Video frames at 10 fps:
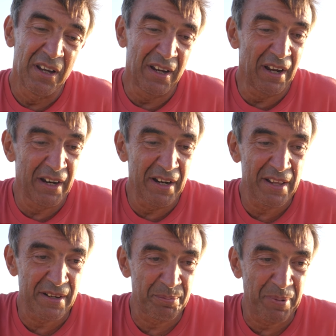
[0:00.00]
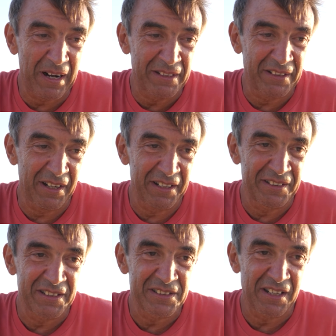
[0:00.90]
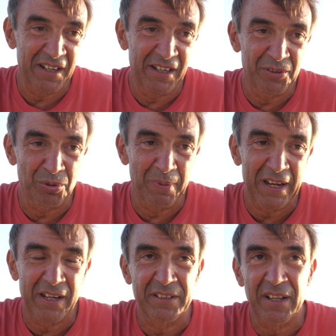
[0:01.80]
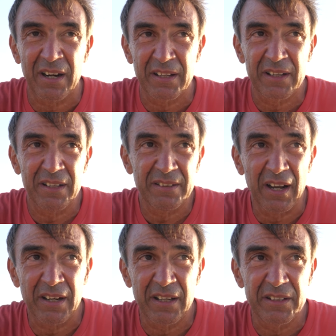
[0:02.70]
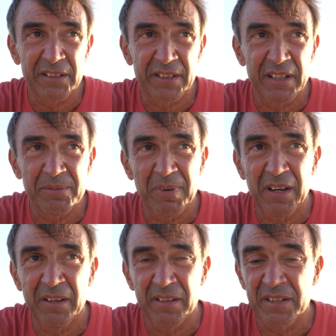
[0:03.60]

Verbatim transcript: Uh, another part, uh, it is really to make a tar targeted treatment.